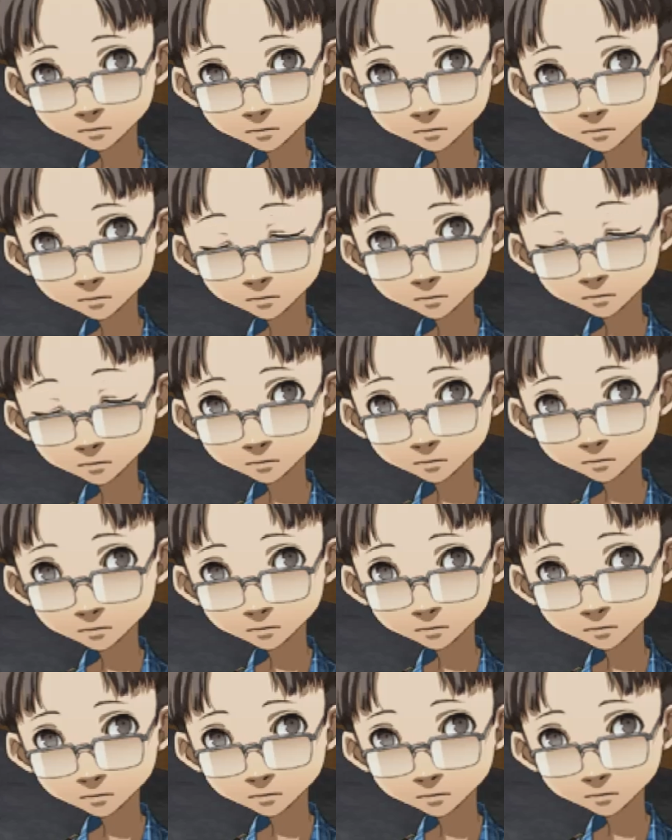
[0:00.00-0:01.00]

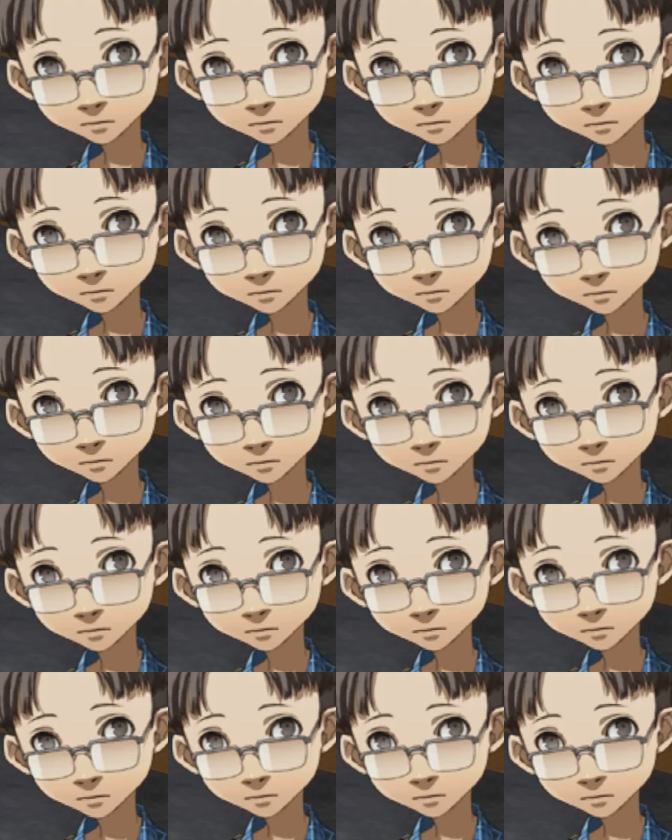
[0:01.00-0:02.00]

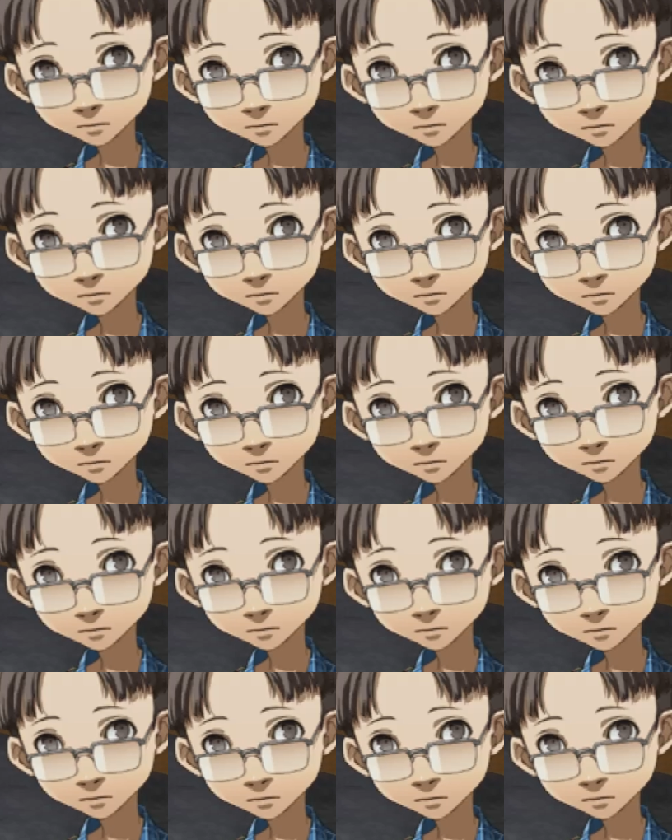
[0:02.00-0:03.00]

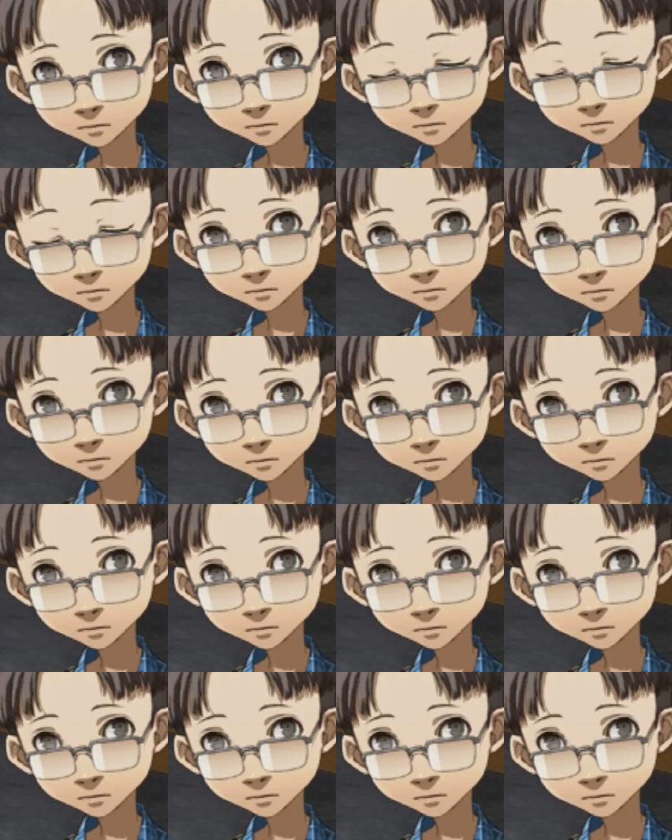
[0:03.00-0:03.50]
This person isn't speaking.